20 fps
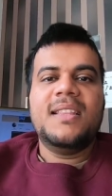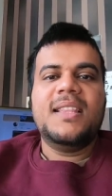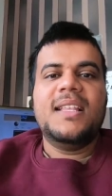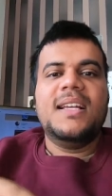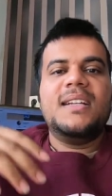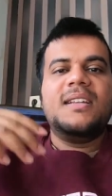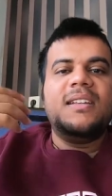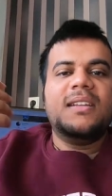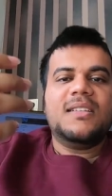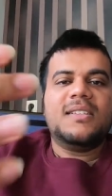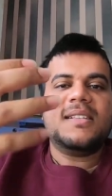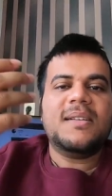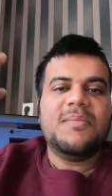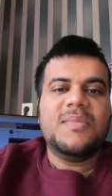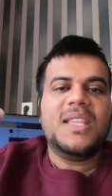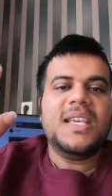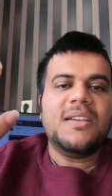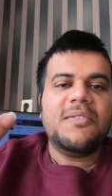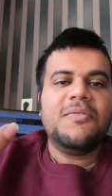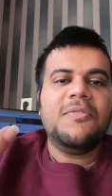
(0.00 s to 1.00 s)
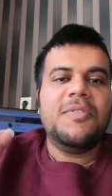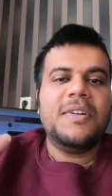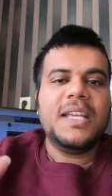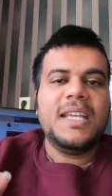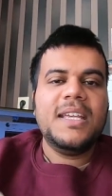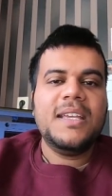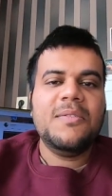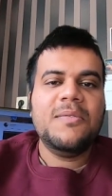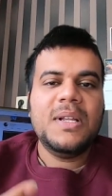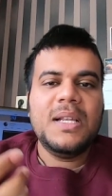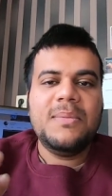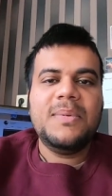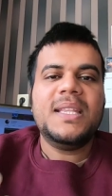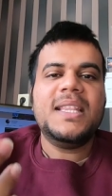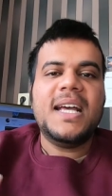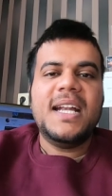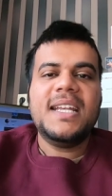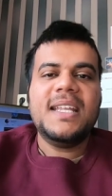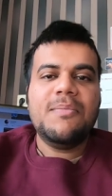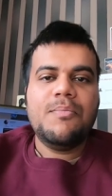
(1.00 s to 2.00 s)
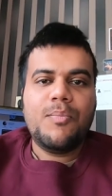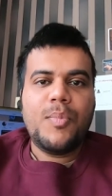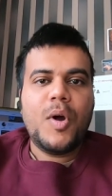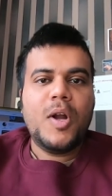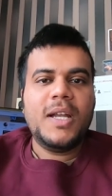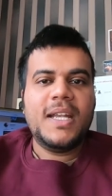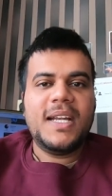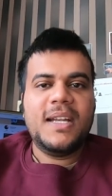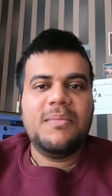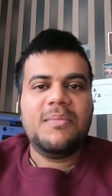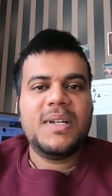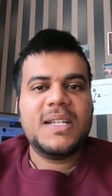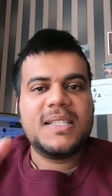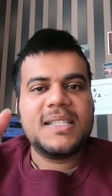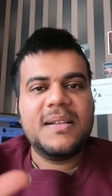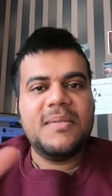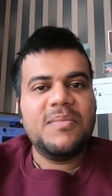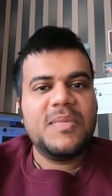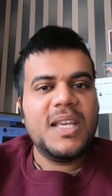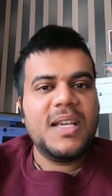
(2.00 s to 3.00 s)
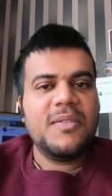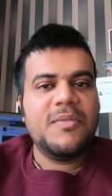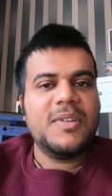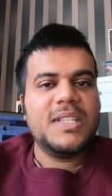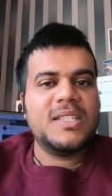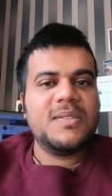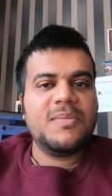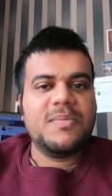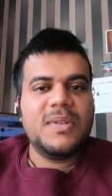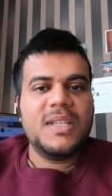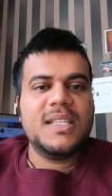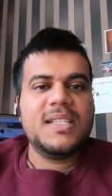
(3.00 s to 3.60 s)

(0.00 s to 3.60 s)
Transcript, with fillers: that something free will be that important but something which